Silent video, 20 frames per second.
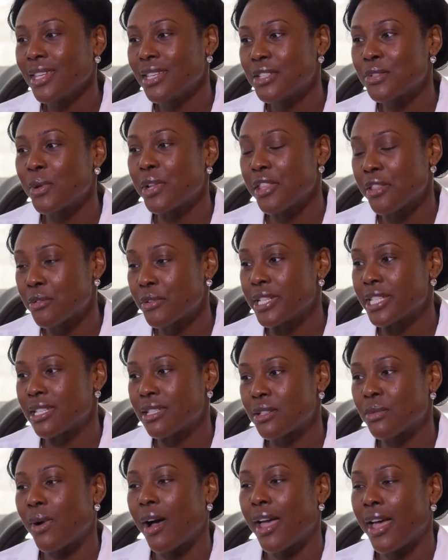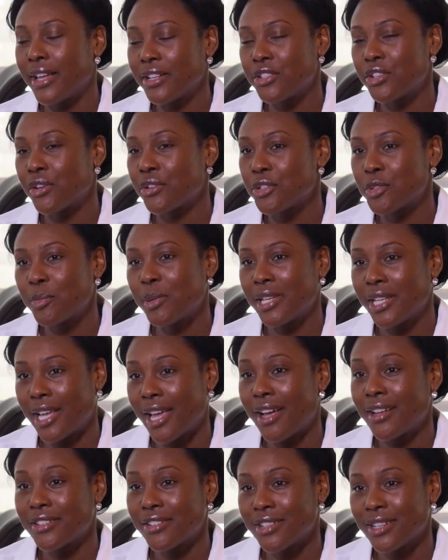It's one of the reasons why I chose
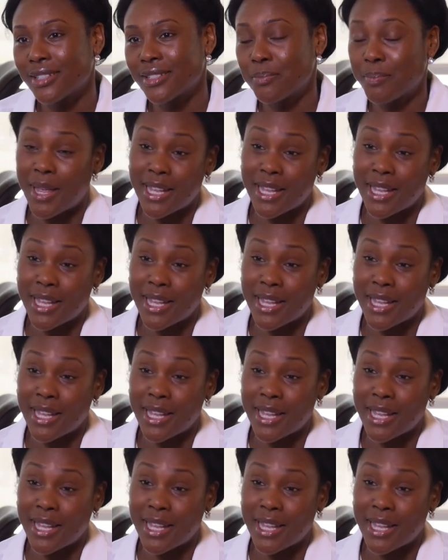pediatrics,